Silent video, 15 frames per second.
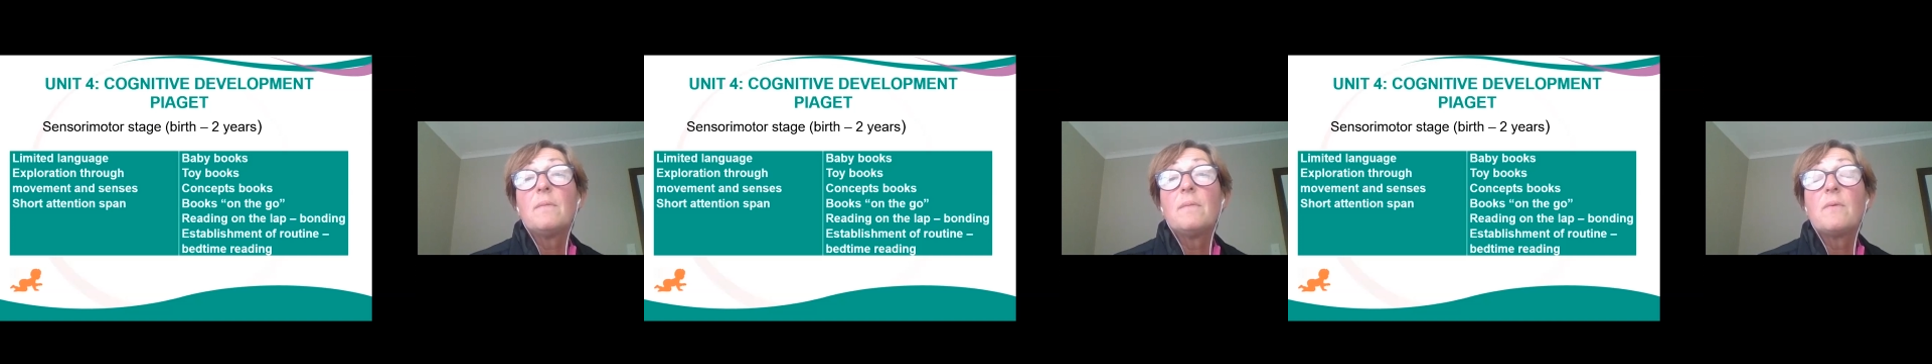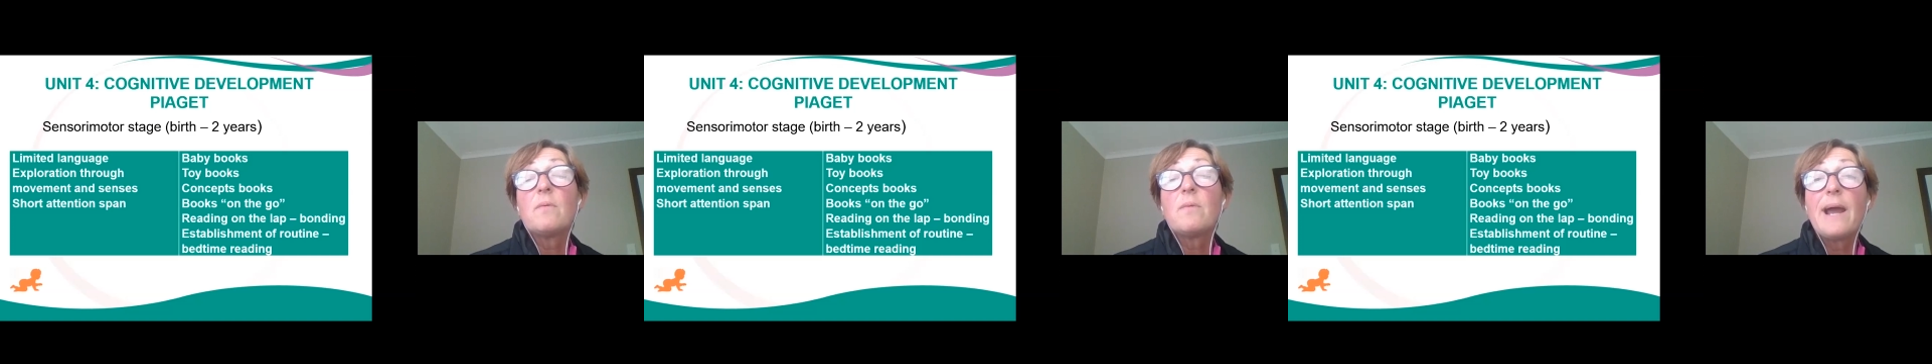
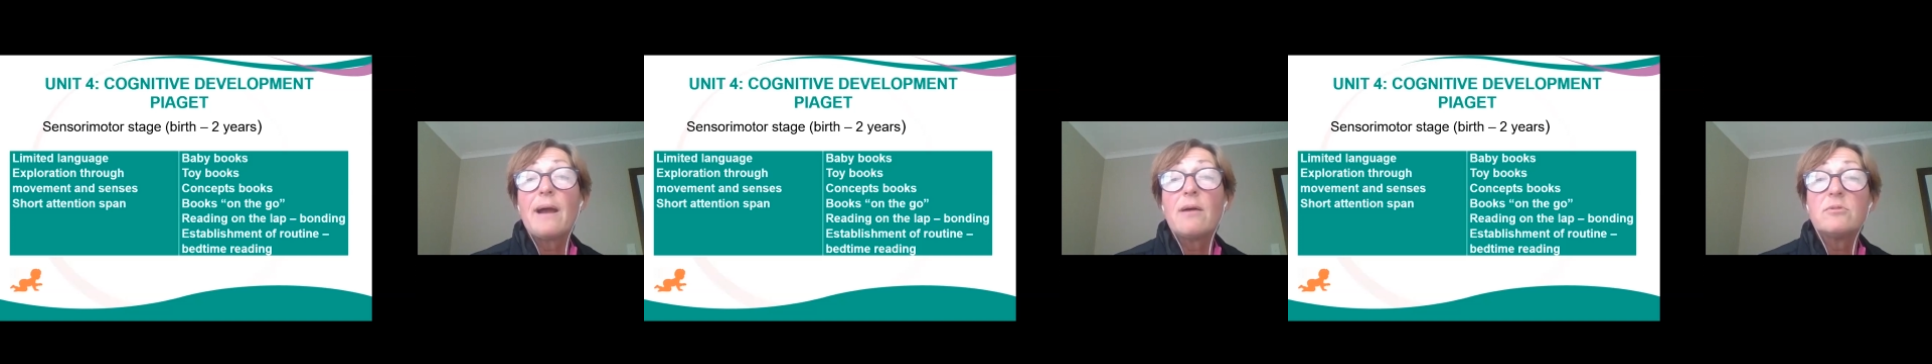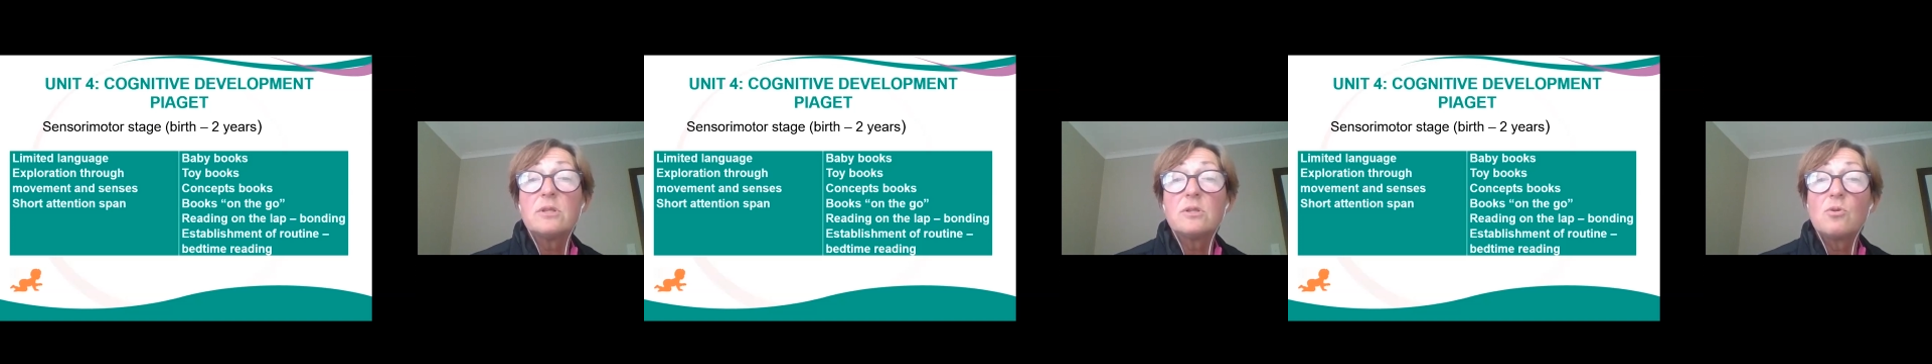
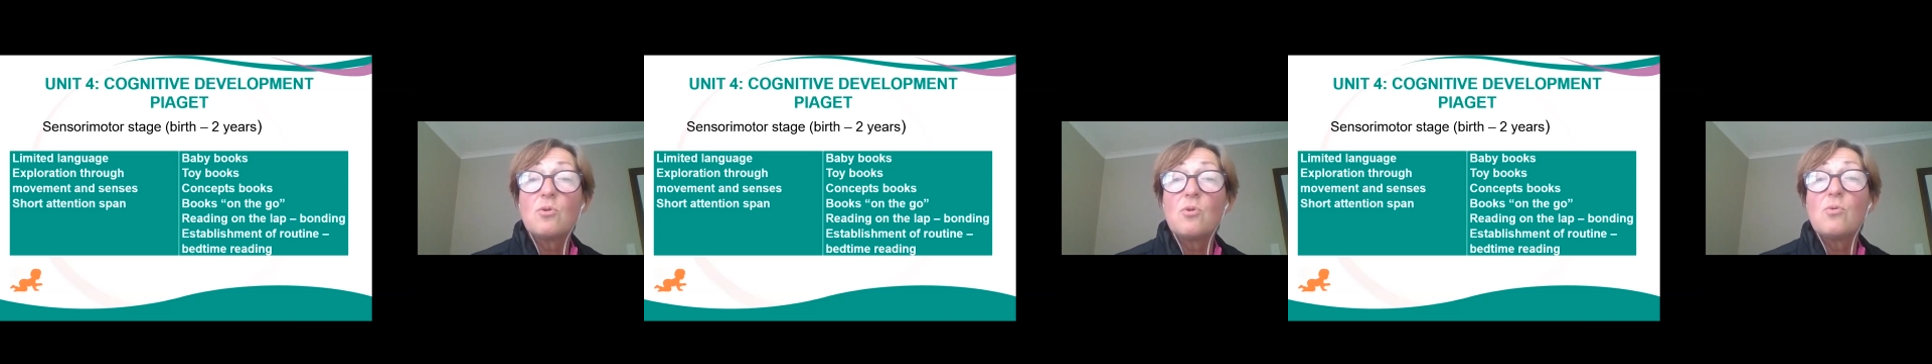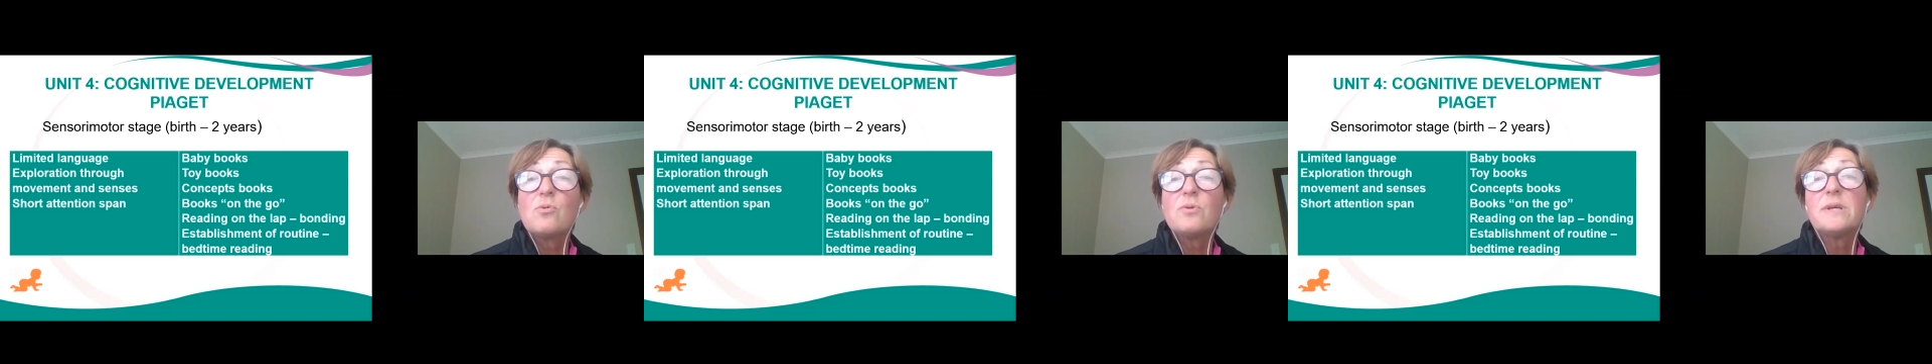Rounded
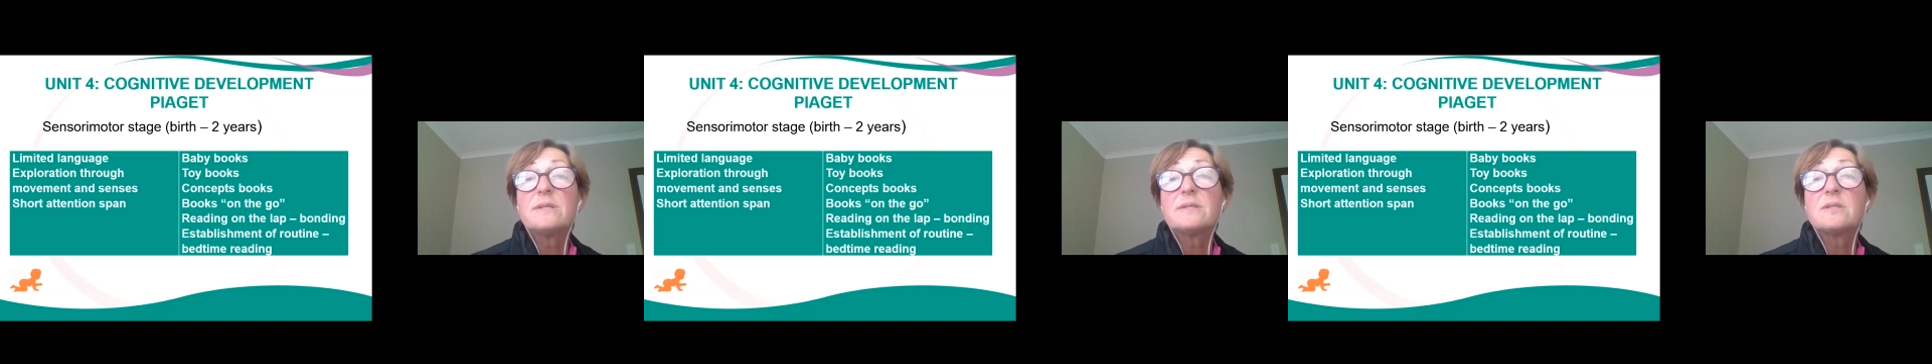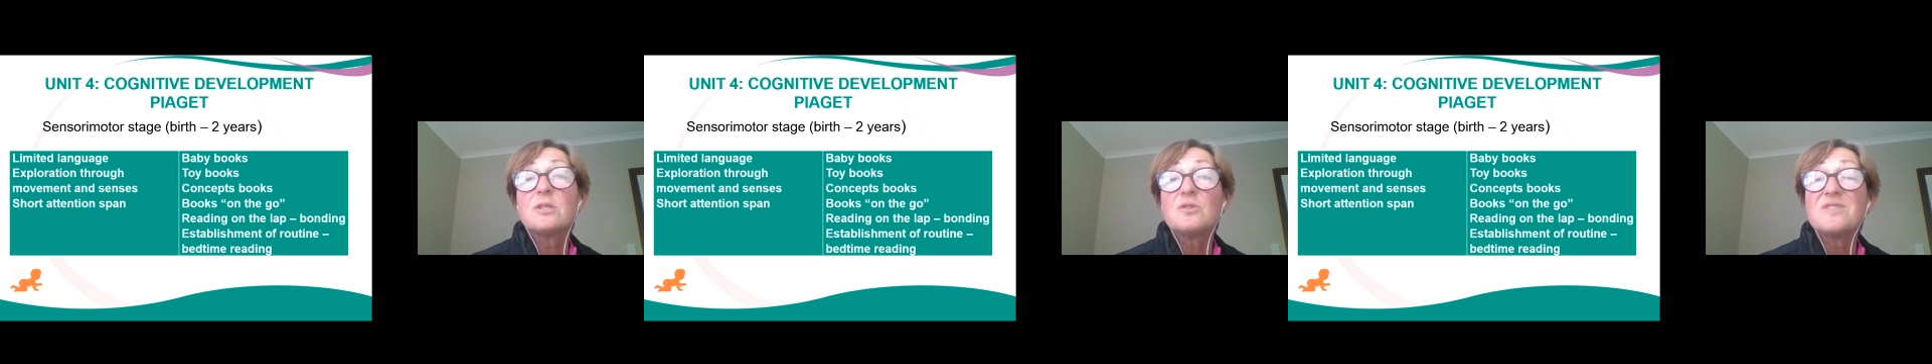
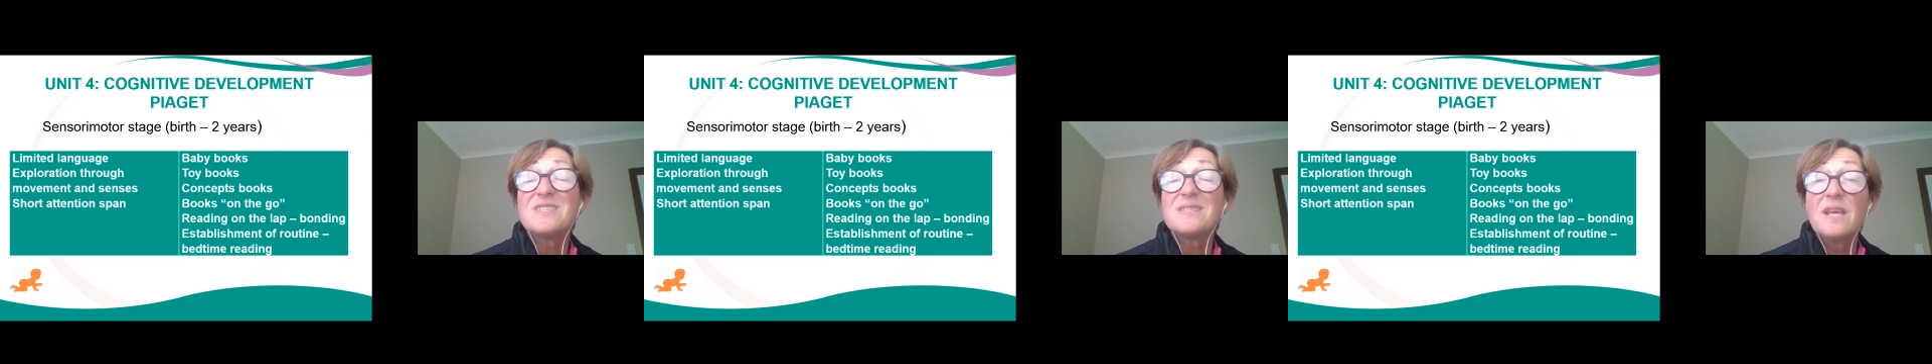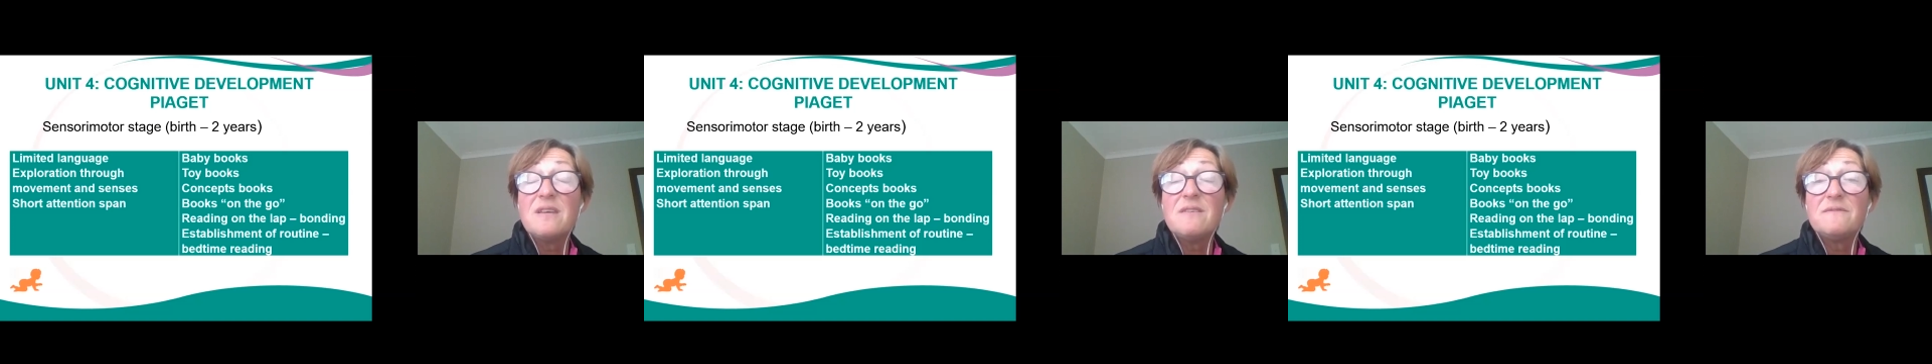corners, so
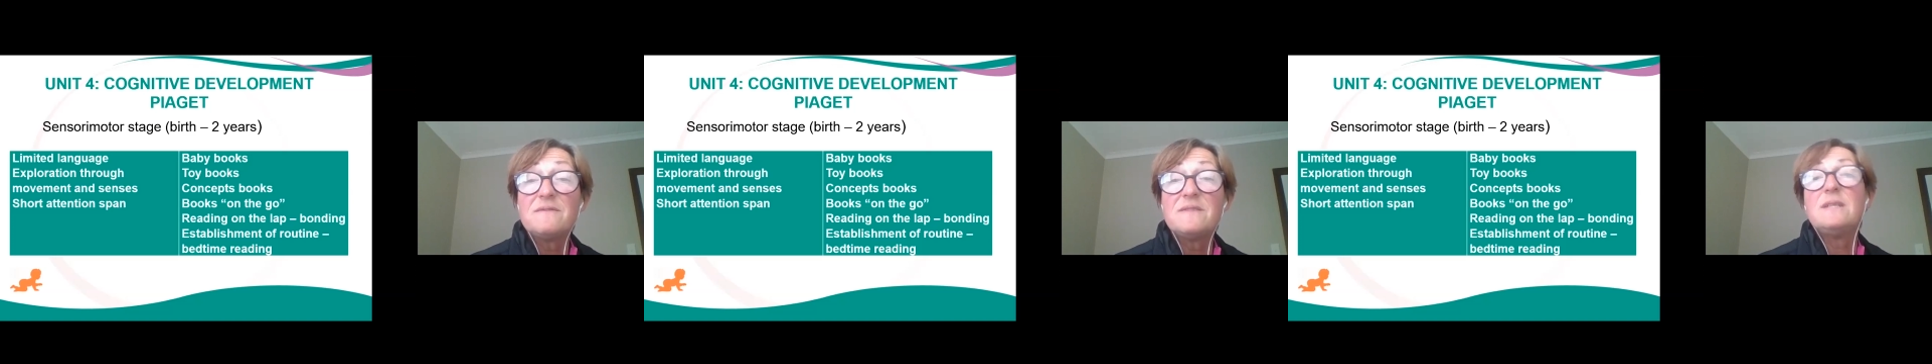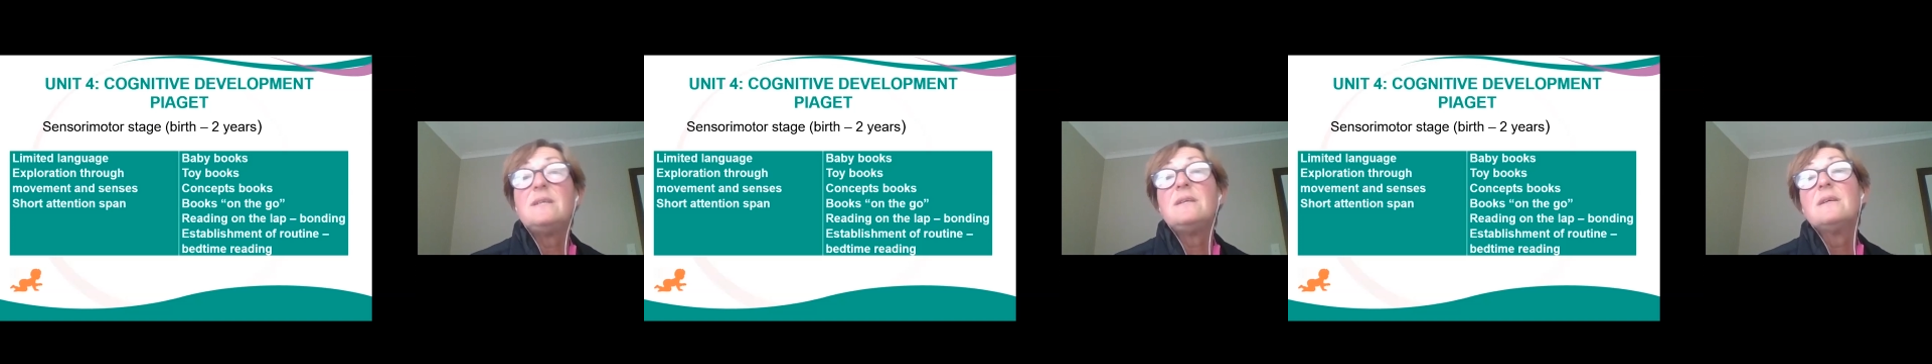
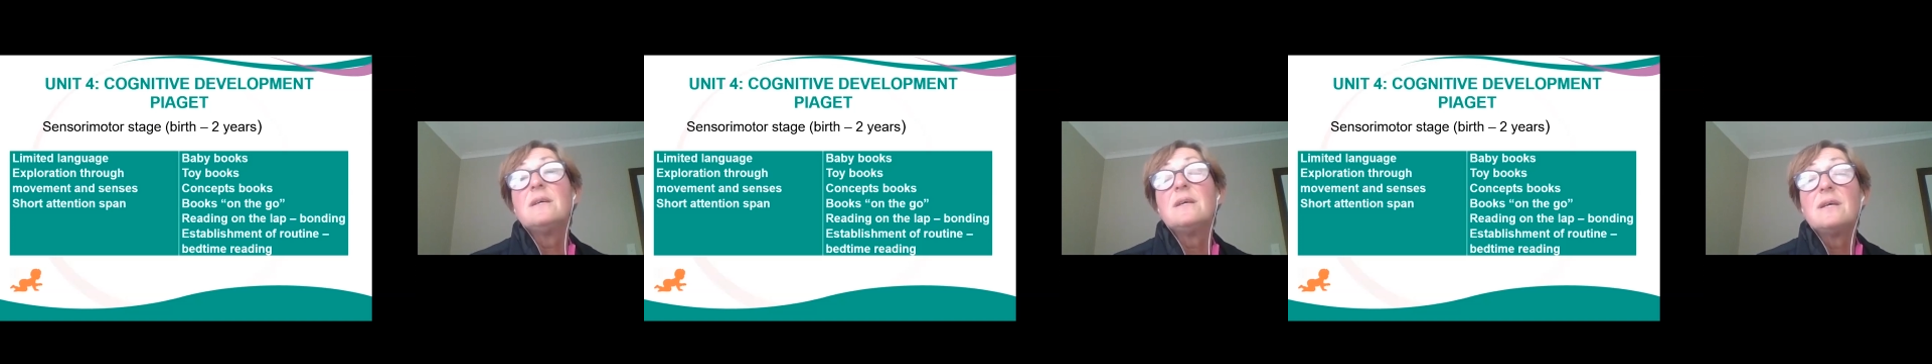safety